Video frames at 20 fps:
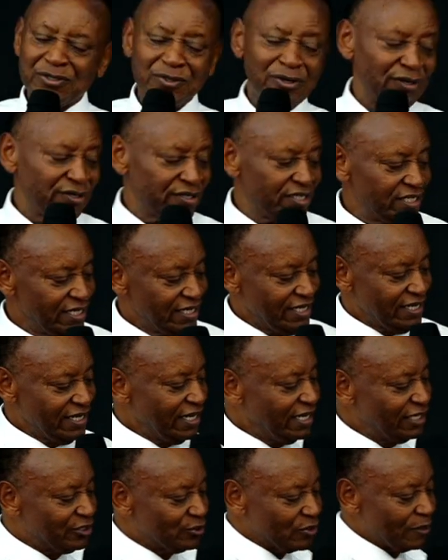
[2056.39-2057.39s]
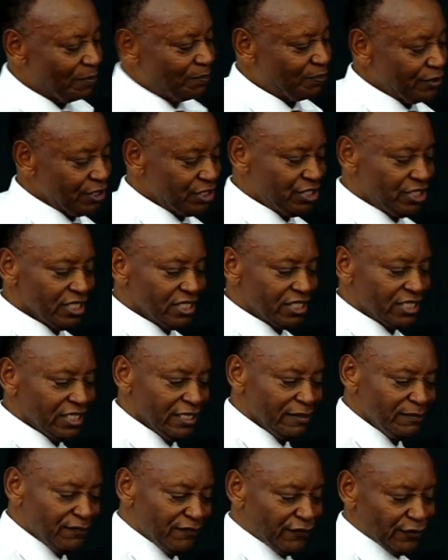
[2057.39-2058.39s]
God and to appreciate
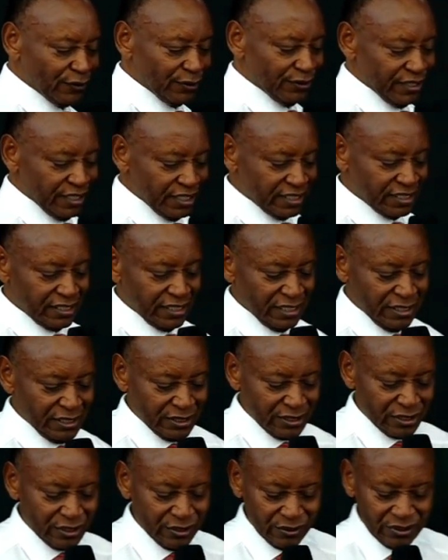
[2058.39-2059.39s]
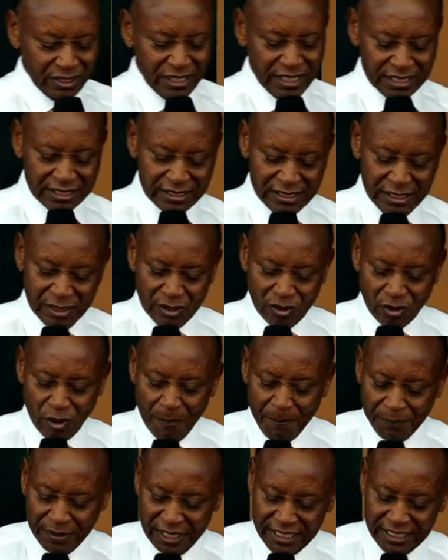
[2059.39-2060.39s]
Him for His goodness.
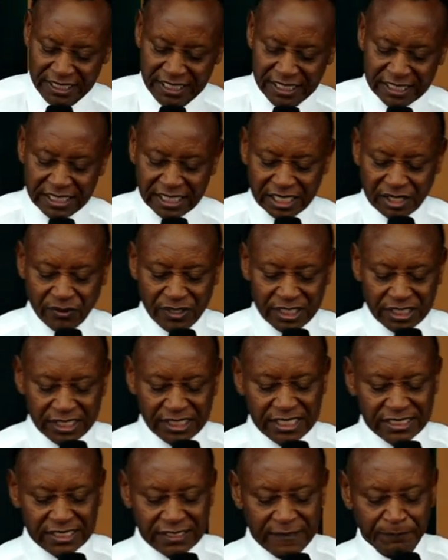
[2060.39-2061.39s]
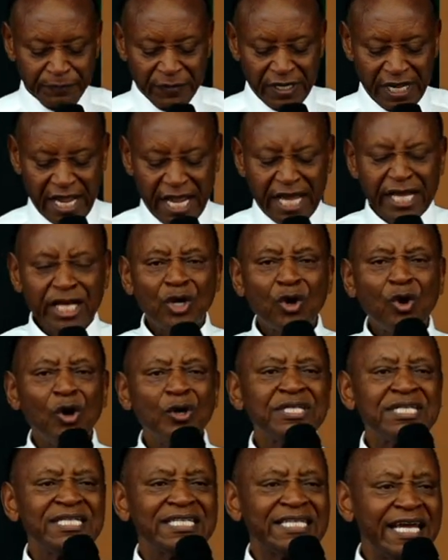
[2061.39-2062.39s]
Complaining decreases and
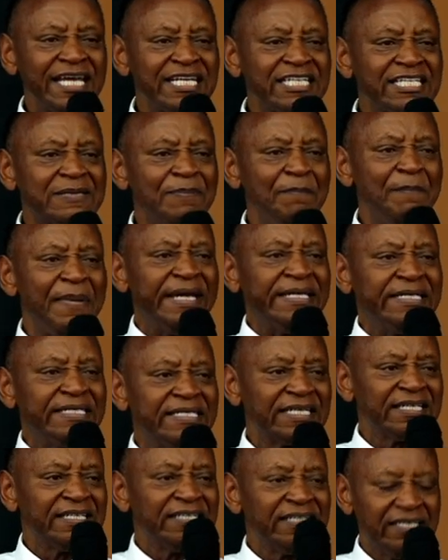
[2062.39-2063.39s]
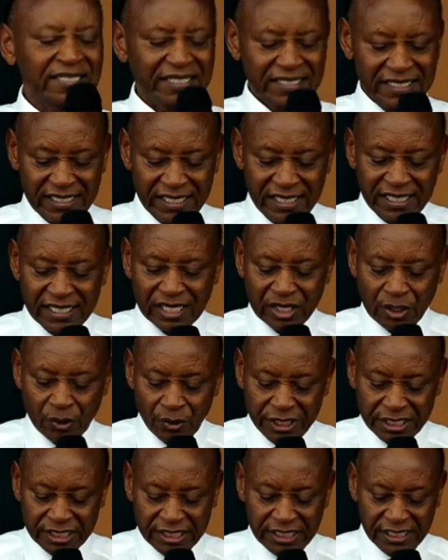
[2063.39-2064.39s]
contentment
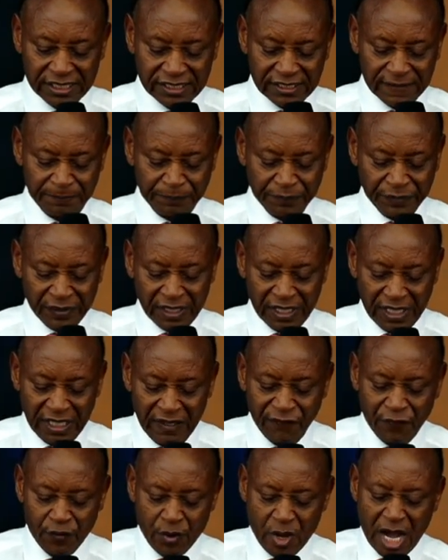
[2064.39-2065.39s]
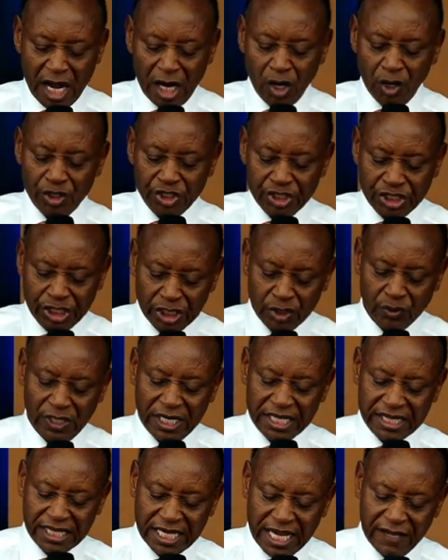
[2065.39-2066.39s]
increases. If we are
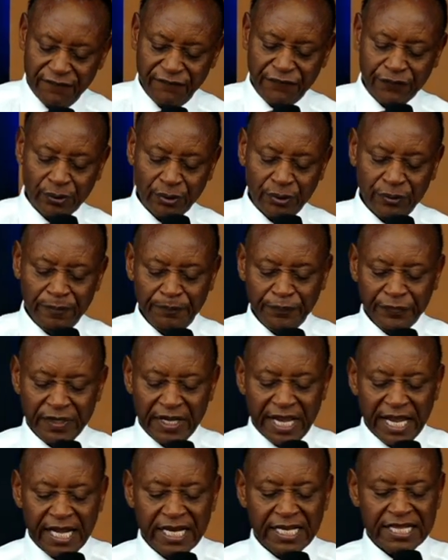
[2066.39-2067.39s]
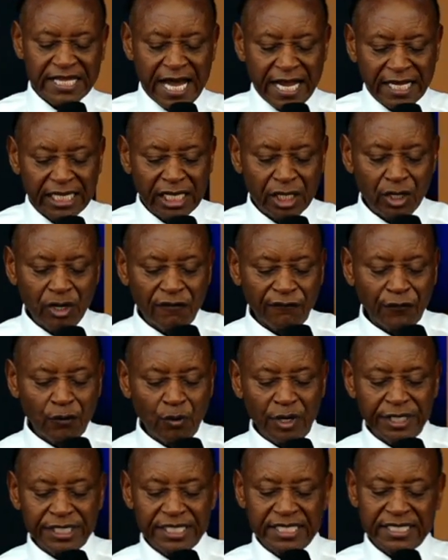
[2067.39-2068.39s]
continually thankful, and thanking God for
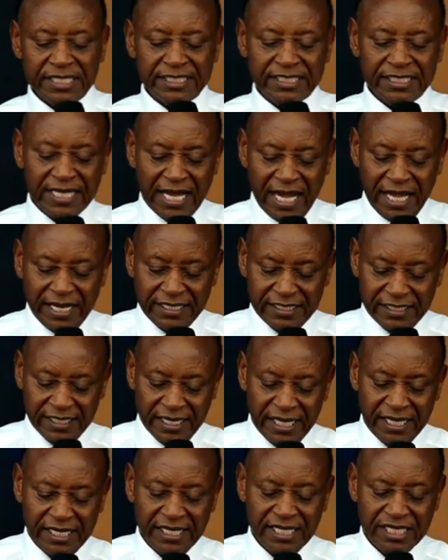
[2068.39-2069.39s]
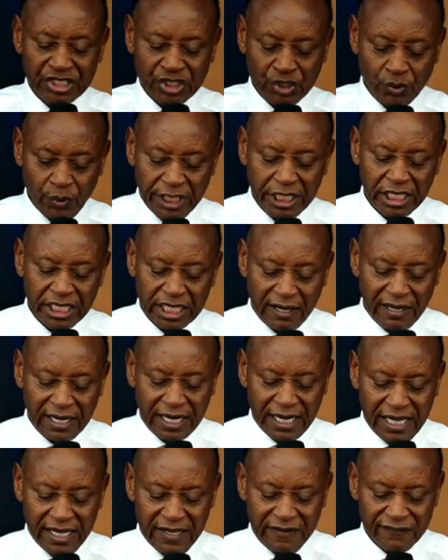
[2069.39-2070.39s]
what He has done and is doing in our
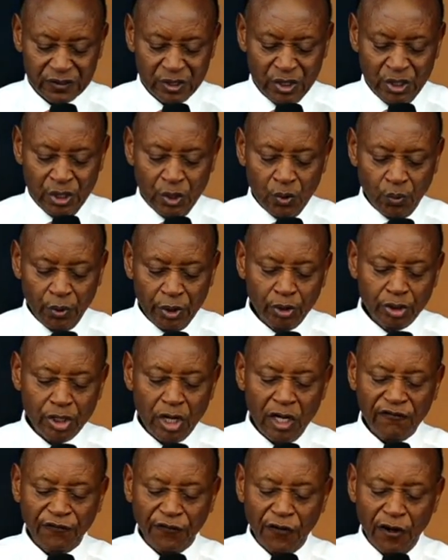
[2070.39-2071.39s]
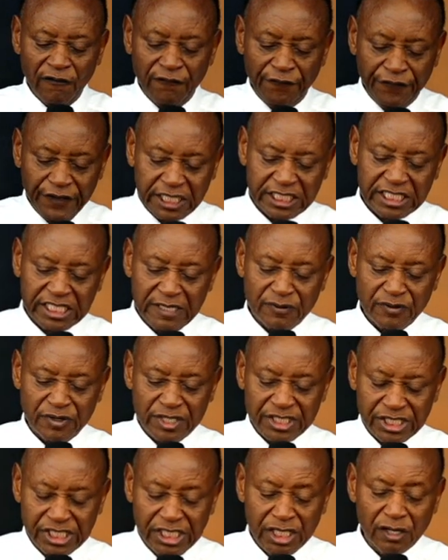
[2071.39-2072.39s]
lives, we will not fall victim to the
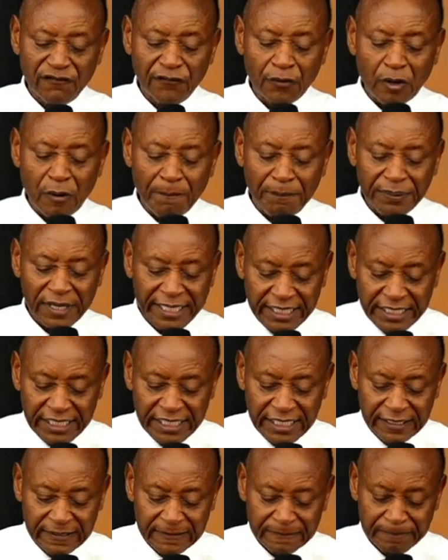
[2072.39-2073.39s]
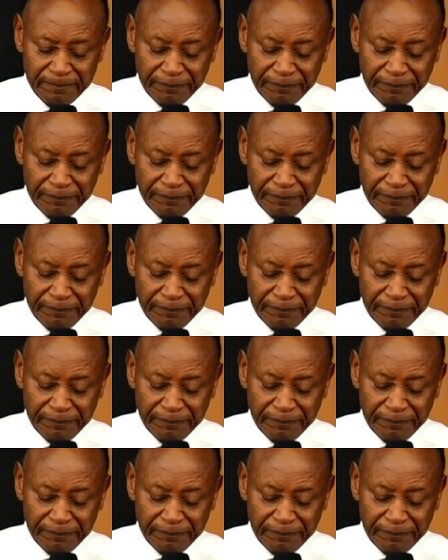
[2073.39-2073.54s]
sin of complaining